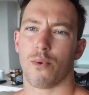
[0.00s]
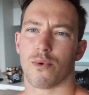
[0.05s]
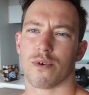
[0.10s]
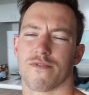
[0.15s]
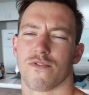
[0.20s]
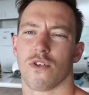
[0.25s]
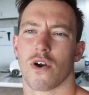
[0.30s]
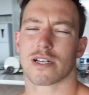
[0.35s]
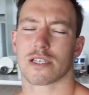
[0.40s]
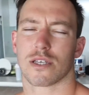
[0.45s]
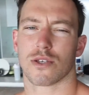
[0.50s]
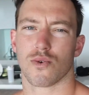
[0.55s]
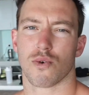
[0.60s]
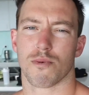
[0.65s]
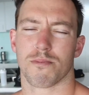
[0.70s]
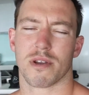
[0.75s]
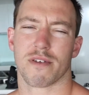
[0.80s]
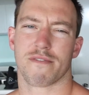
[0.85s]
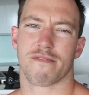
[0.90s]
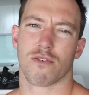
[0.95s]
I would have liked to do
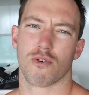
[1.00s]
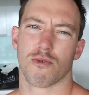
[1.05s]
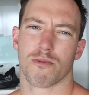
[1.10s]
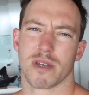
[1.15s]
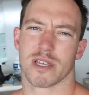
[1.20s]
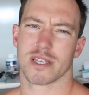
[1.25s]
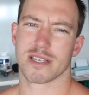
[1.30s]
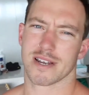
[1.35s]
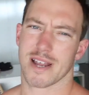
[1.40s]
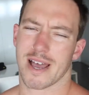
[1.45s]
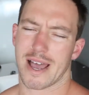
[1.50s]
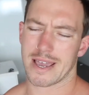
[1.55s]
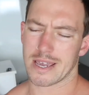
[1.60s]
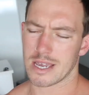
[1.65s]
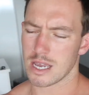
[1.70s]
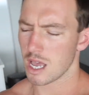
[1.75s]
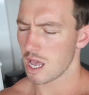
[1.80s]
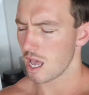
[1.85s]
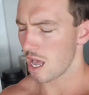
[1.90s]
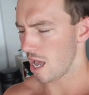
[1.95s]
a bit of filming
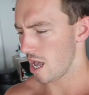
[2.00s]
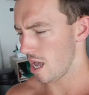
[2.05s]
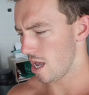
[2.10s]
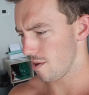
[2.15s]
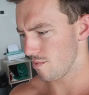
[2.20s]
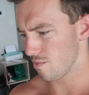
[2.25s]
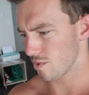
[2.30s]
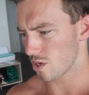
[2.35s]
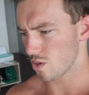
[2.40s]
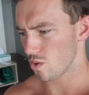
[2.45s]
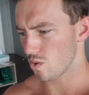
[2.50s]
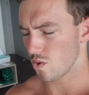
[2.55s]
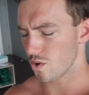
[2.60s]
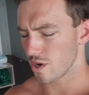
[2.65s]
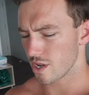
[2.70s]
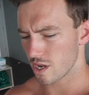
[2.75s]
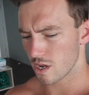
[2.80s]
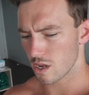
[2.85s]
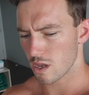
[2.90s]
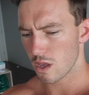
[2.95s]
today,
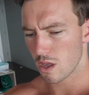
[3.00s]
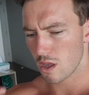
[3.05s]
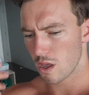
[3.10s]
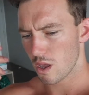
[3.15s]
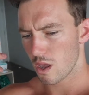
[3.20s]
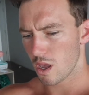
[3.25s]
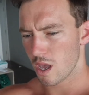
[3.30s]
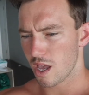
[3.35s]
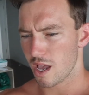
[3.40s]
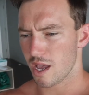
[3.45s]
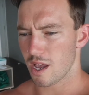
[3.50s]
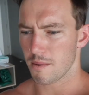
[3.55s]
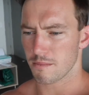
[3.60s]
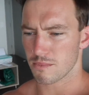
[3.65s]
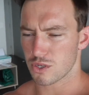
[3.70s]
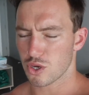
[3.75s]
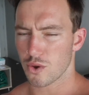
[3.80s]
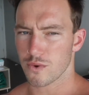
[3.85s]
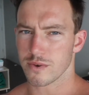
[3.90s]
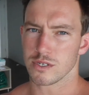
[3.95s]
recording,
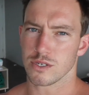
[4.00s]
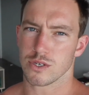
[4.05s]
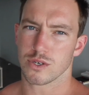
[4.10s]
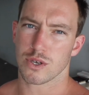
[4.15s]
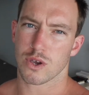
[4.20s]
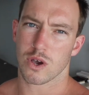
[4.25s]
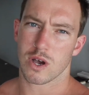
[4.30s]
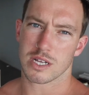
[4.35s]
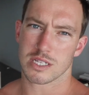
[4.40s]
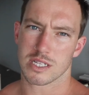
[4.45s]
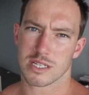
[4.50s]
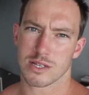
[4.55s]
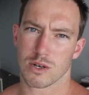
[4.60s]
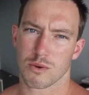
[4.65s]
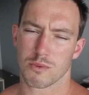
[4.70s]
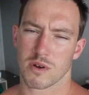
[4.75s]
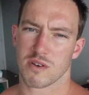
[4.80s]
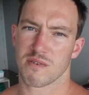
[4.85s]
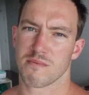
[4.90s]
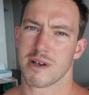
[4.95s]
showing you guys a
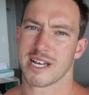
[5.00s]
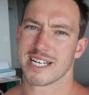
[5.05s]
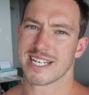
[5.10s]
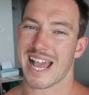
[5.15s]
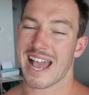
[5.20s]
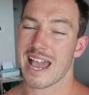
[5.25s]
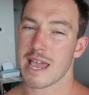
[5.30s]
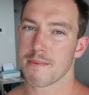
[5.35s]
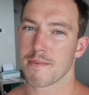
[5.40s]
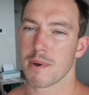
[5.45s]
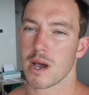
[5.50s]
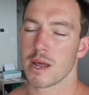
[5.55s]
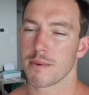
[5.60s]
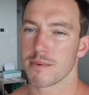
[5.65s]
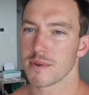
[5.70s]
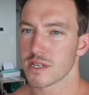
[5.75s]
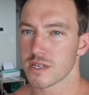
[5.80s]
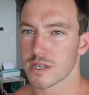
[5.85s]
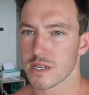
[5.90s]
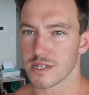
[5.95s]
little bit of my day, but
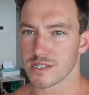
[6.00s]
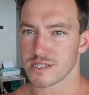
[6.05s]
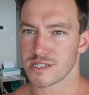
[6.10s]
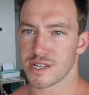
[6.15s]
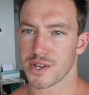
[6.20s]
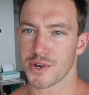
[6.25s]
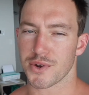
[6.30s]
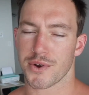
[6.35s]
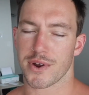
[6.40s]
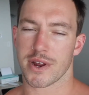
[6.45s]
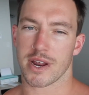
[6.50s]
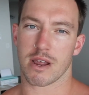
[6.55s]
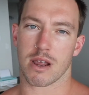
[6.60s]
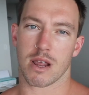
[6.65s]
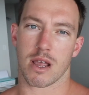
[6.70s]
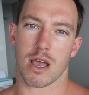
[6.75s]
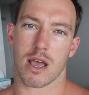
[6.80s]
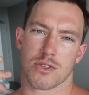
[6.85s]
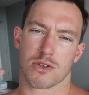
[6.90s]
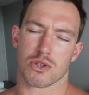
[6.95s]

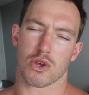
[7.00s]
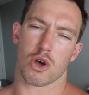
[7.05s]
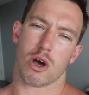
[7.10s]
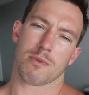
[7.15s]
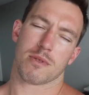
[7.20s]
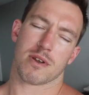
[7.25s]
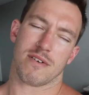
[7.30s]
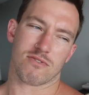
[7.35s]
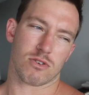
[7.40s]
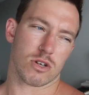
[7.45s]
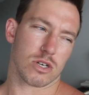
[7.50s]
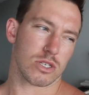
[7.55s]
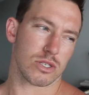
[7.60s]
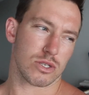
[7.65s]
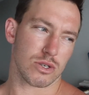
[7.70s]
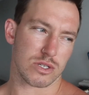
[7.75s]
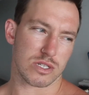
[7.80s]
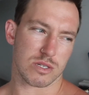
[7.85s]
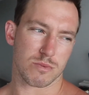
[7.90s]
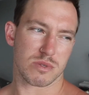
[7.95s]
considering the time that I've got to
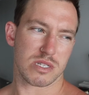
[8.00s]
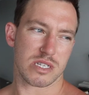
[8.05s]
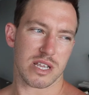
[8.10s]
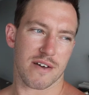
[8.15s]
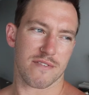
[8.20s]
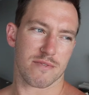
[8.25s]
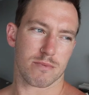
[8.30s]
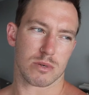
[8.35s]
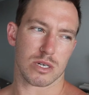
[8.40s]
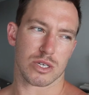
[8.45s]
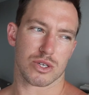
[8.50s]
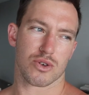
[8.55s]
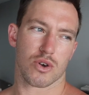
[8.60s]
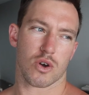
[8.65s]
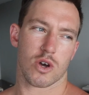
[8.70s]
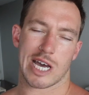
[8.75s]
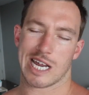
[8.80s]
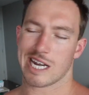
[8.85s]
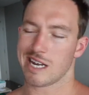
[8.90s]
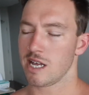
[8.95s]
do some stuff, I'm going to
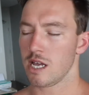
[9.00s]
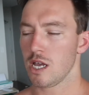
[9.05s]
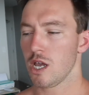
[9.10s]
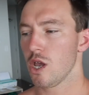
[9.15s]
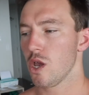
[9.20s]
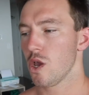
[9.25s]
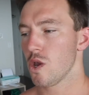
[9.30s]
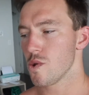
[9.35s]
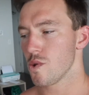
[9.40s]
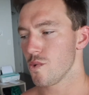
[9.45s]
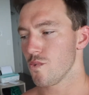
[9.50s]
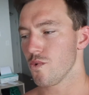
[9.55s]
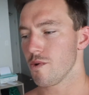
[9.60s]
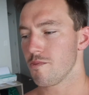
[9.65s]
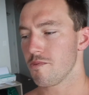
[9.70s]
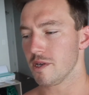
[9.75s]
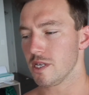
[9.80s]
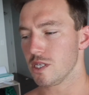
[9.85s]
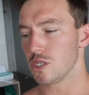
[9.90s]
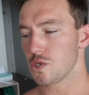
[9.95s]
try and
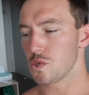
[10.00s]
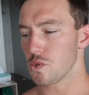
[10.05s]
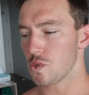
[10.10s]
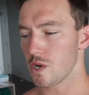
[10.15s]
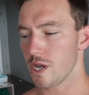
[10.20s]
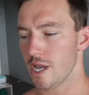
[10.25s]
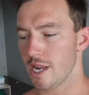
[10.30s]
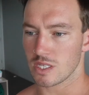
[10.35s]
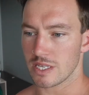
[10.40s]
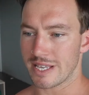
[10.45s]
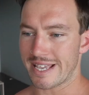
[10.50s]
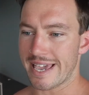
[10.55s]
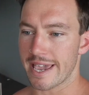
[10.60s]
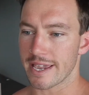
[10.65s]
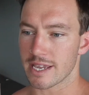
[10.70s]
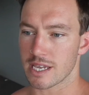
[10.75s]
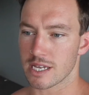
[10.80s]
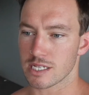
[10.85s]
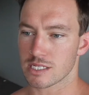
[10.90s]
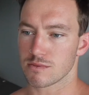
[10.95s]
rip into it
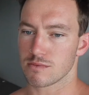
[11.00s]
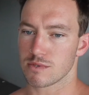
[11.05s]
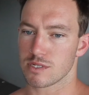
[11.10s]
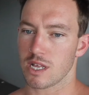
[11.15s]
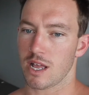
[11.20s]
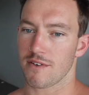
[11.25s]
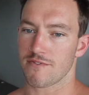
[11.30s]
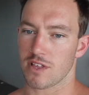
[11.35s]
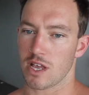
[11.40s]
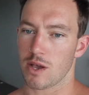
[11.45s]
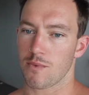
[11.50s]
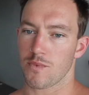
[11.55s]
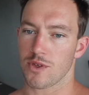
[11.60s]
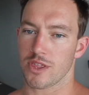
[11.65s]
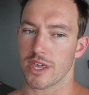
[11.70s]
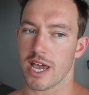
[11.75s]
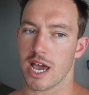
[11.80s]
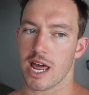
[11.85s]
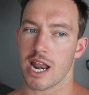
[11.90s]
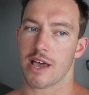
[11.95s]
and get some stuff done
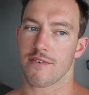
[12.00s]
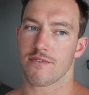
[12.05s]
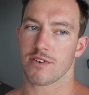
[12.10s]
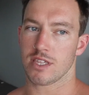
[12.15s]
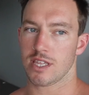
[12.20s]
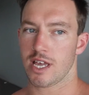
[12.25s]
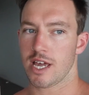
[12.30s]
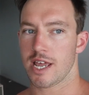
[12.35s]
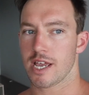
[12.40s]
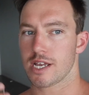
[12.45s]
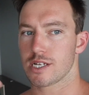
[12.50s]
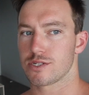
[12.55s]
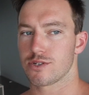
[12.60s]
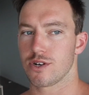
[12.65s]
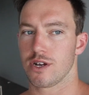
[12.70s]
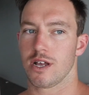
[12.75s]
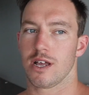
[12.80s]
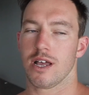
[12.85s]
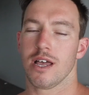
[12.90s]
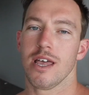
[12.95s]
without having that
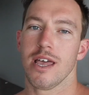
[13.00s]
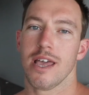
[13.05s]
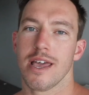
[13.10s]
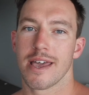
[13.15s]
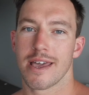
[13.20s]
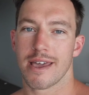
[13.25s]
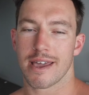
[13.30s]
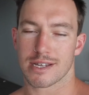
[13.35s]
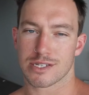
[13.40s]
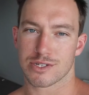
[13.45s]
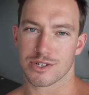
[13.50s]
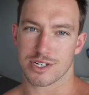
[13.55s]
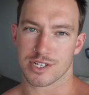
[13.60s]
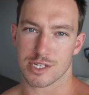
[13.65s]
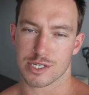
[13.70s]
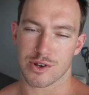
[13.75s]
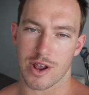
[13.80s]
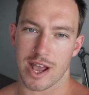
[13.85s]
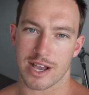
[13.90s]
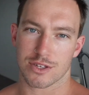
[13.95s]
extra
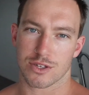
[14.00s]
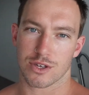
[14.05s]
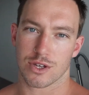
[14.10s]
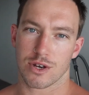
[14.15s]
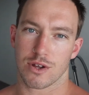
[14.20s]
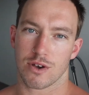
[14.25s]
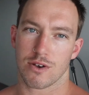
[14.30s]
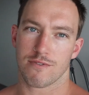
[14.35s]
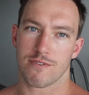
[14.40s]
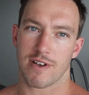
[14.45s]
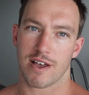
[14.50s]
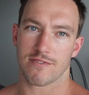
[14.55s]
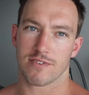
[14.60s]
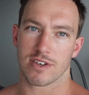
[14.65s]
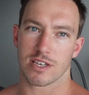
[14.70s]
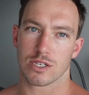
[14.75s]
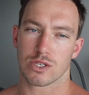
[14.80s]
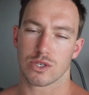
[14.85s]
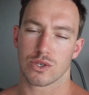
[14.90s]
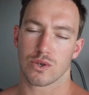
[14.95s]
distraction of
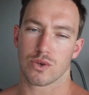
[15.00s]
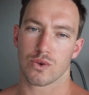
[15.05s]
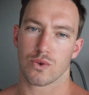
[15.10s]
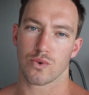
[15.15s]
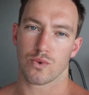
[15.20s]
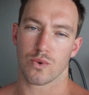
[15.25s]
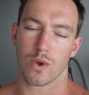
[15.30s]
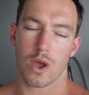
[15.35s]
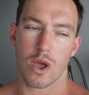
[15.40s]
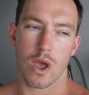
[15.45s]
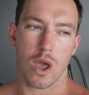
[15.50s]
having to